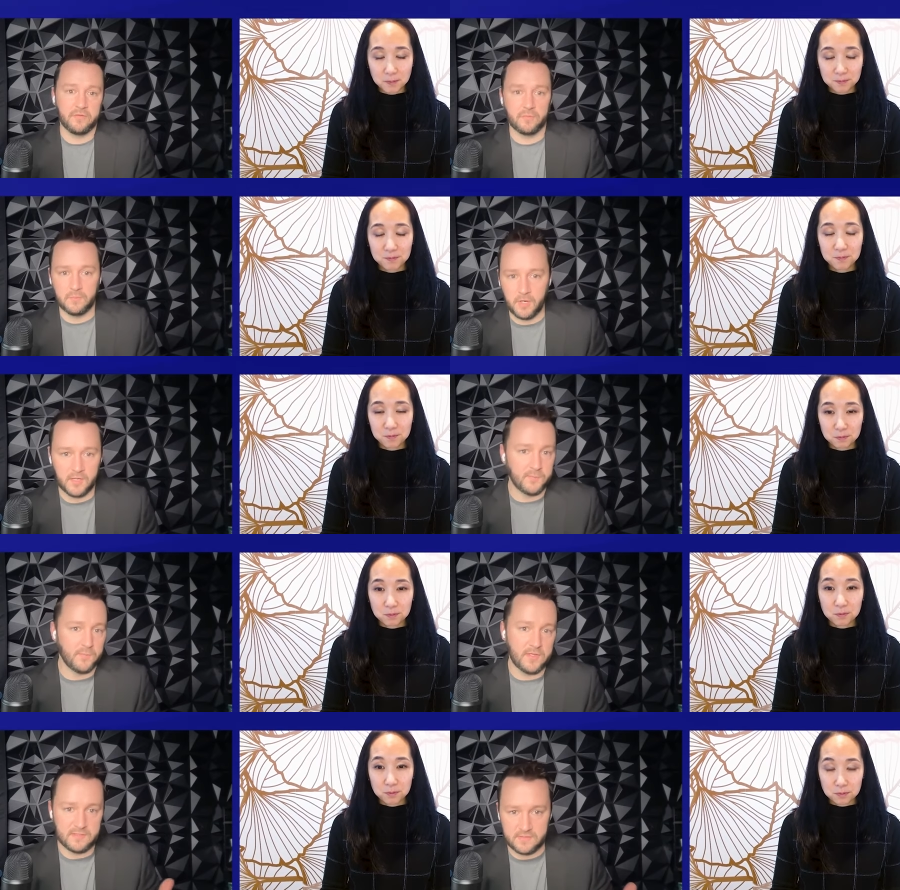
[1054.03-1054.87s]

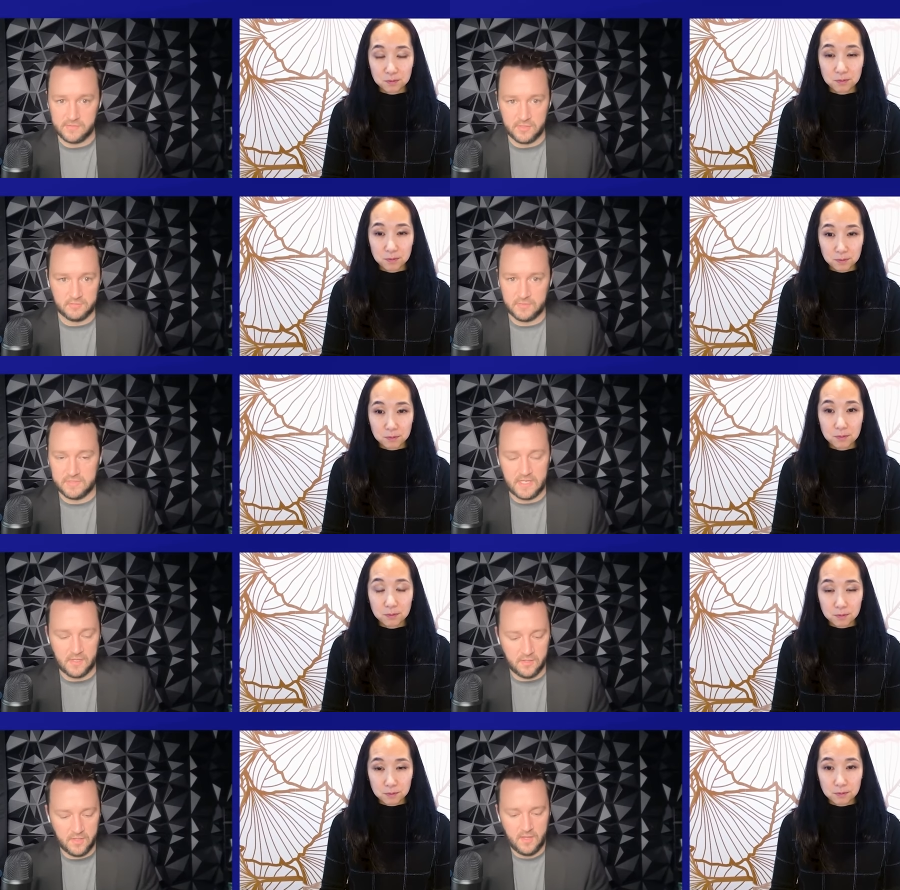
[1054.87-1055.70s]
Speaker 1: marketplaces or
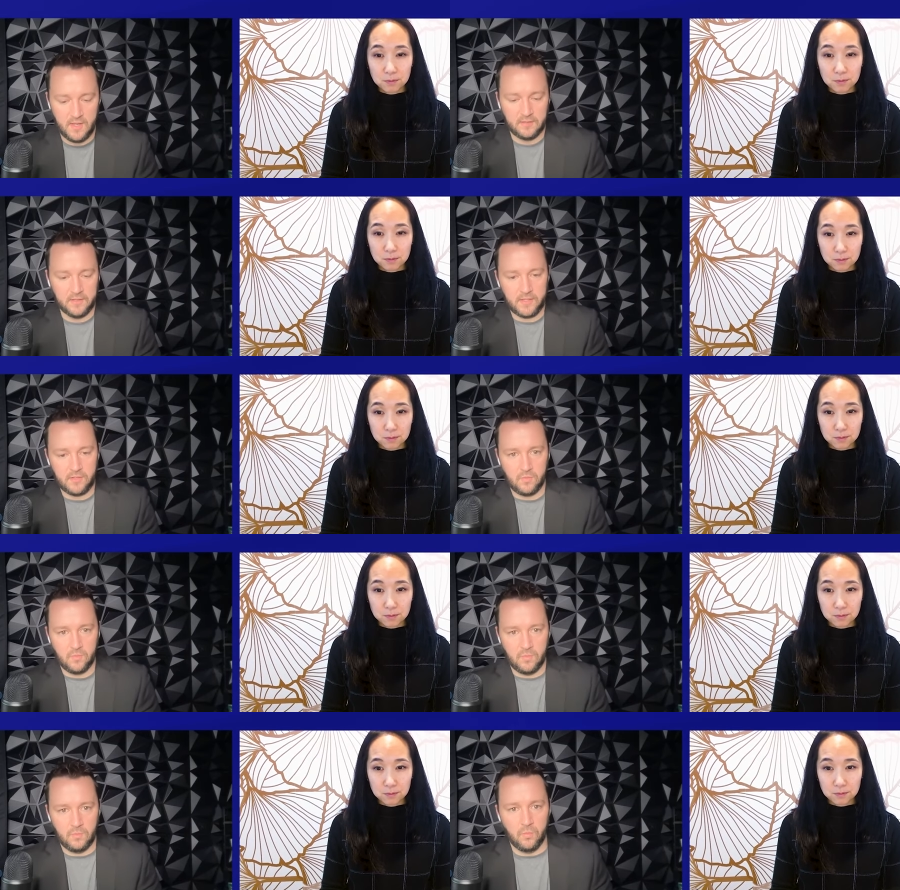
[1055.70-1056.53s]
retail. Like,
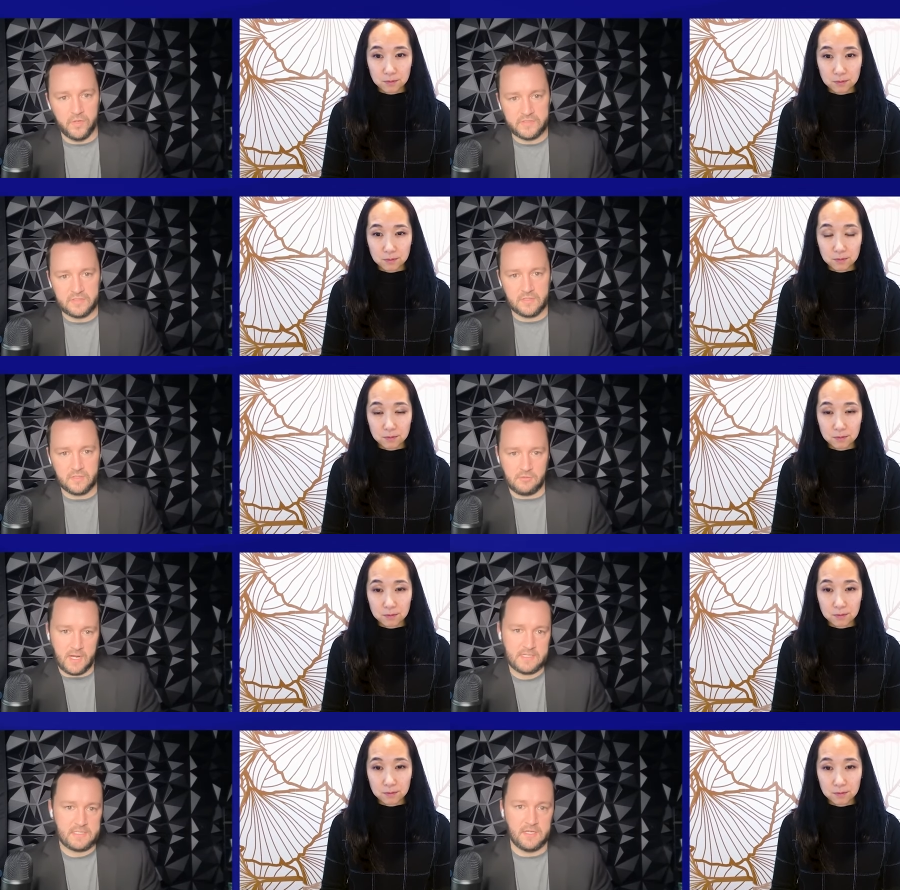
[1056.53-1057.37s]
what's the
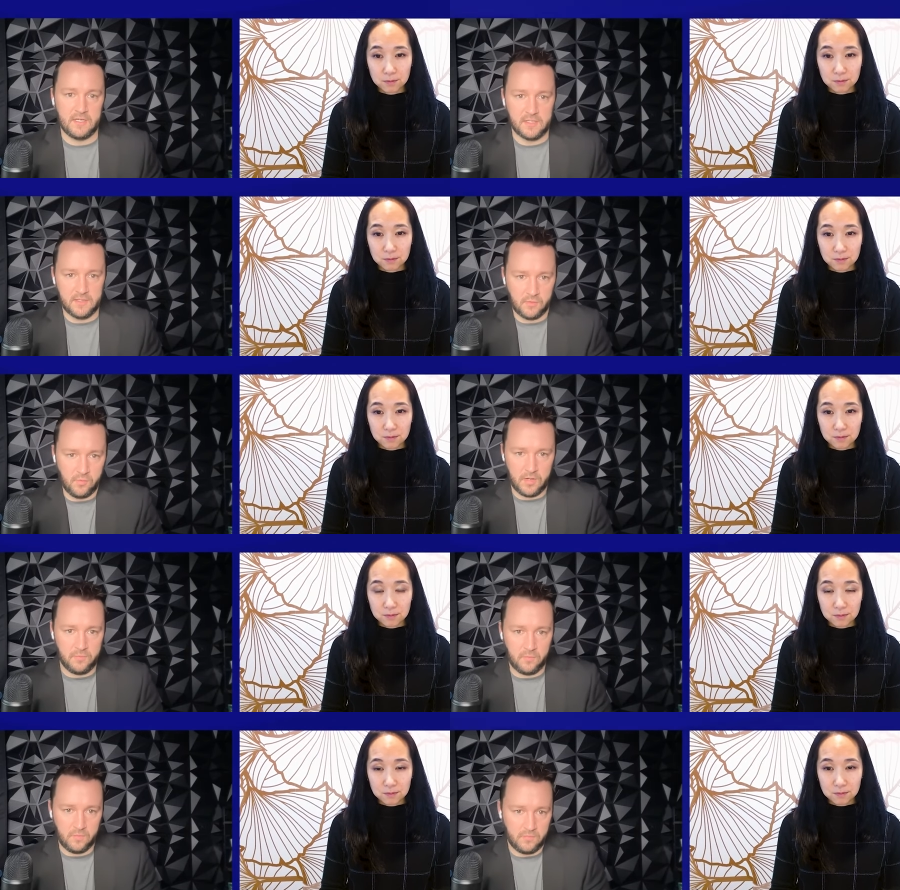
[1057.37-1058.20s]
criteria? Like, what
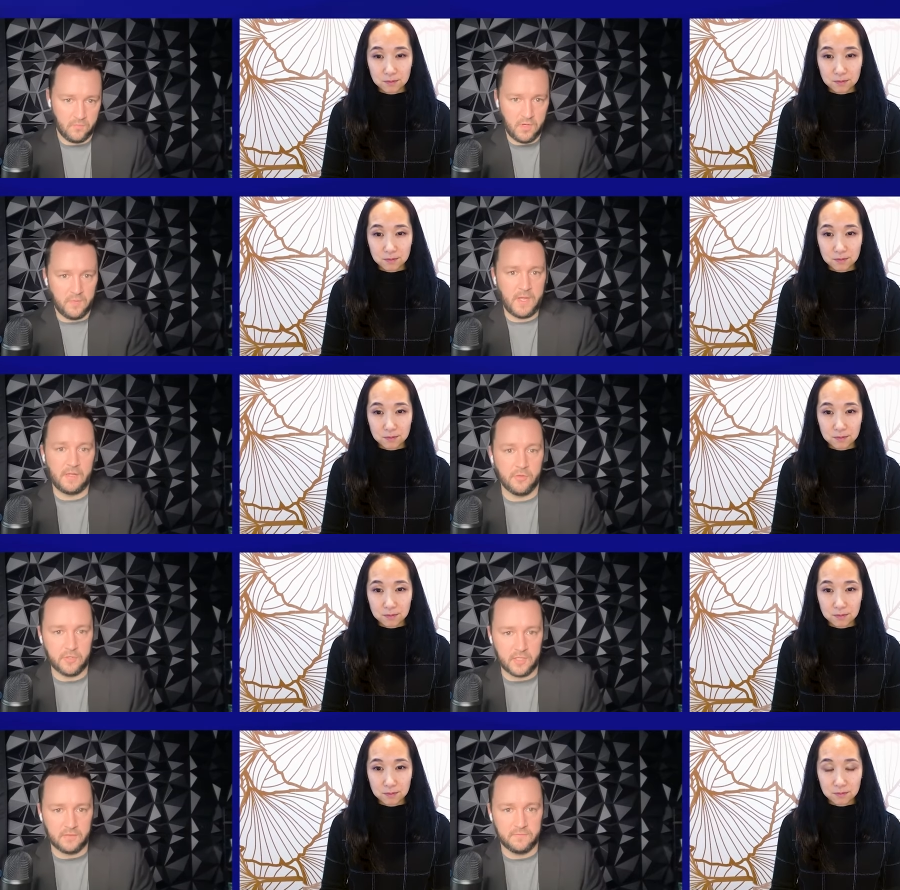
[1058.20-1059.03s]
am what am I
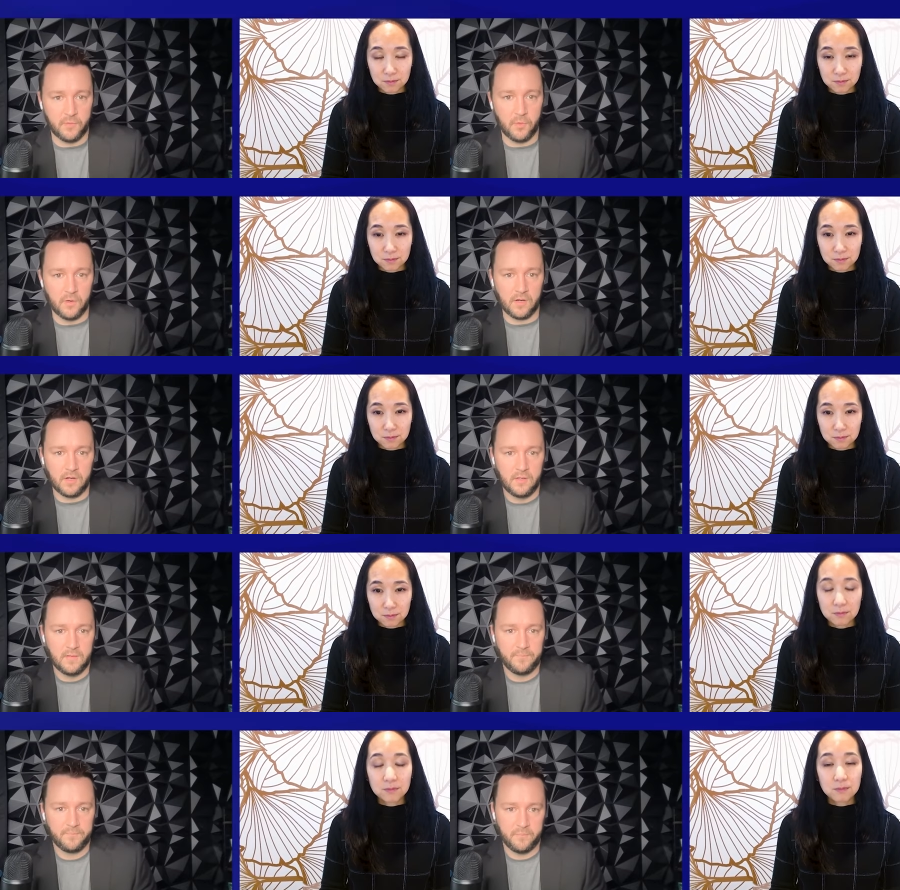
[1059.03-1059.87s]
looking for?
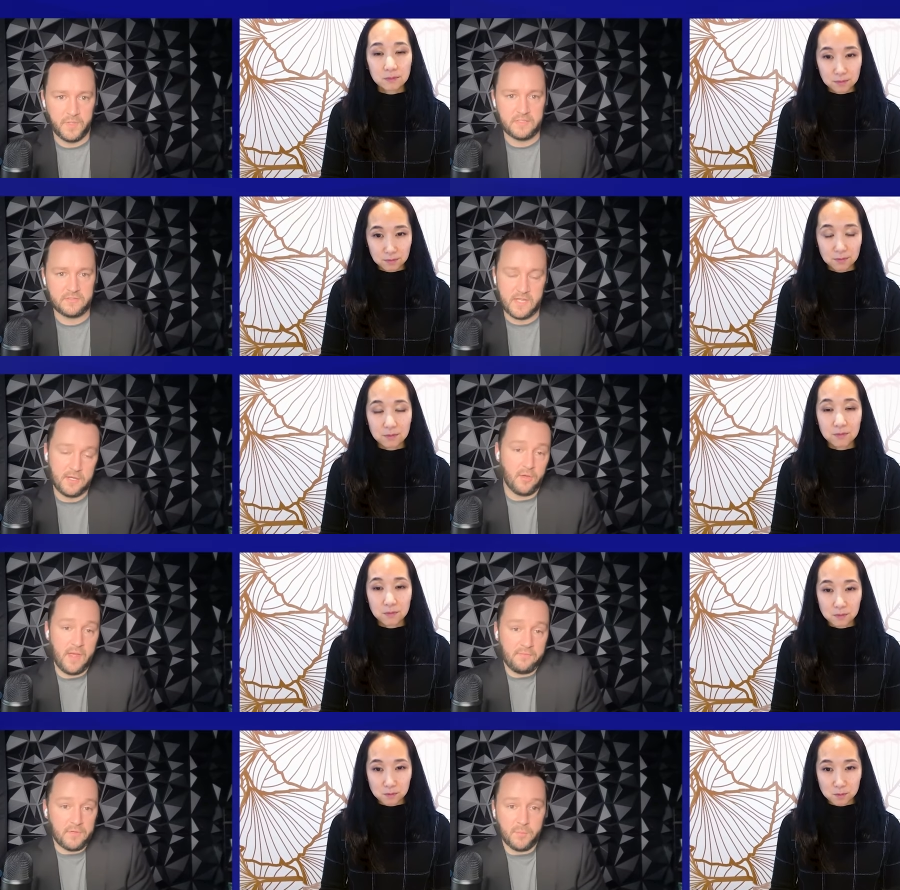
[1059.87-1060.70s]
Based, I know
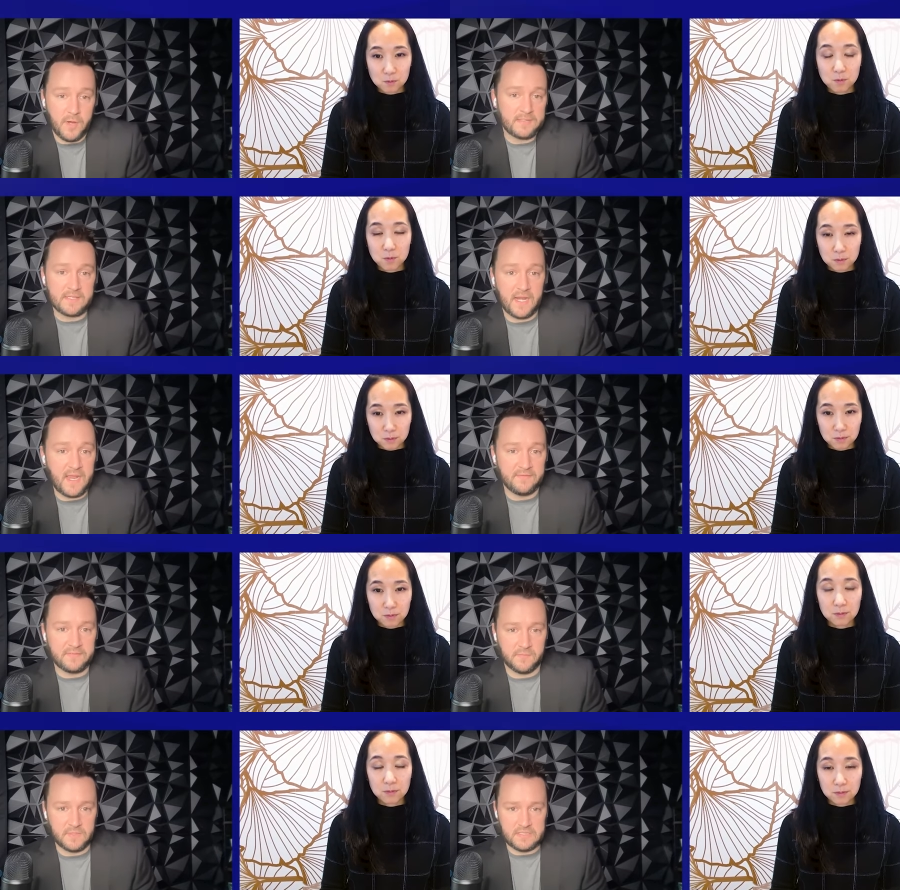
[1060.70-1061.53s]
every brand's going to have
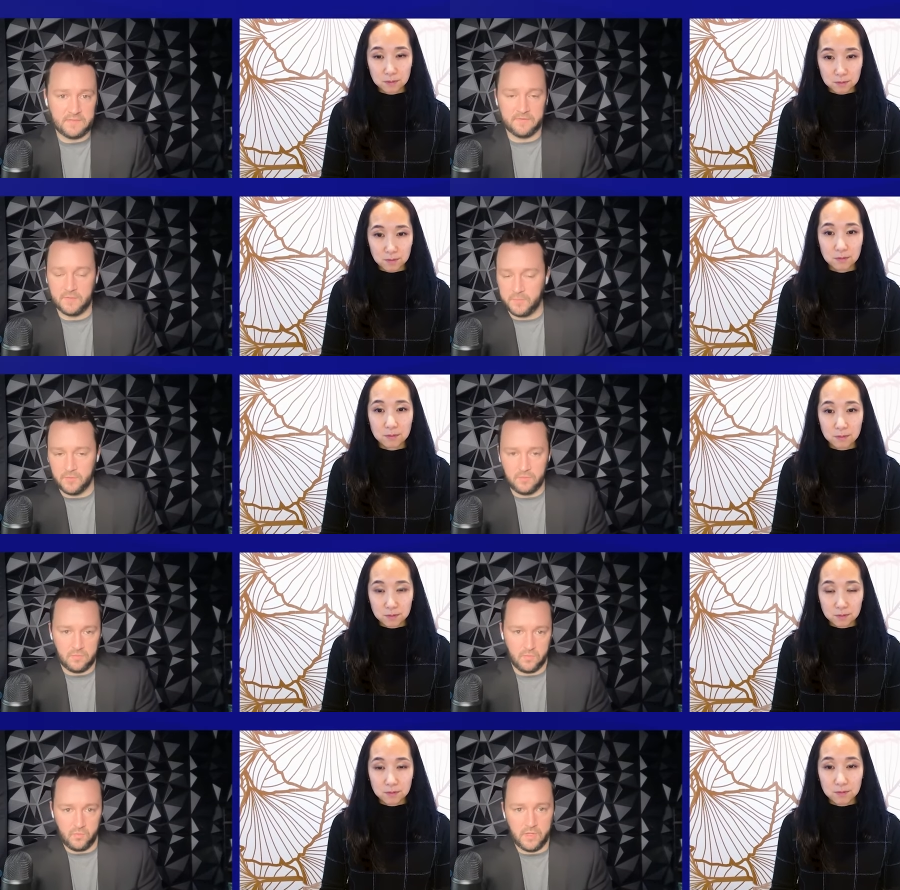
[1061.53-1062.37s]
something different, but
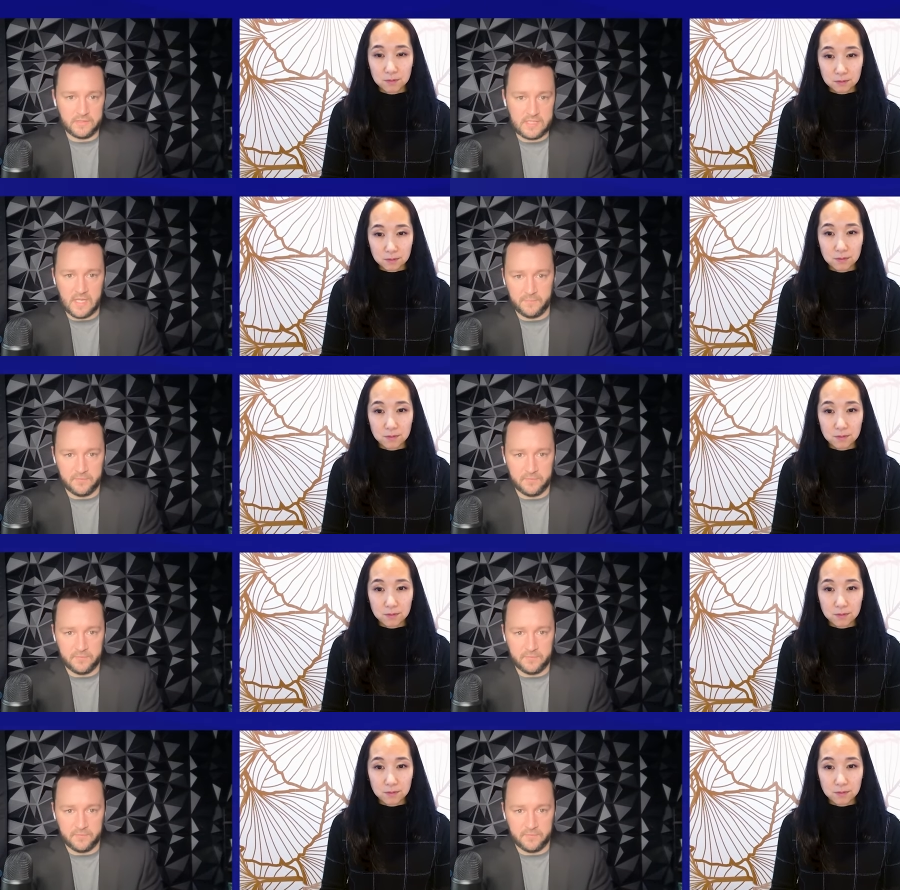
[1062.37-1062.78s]
what type of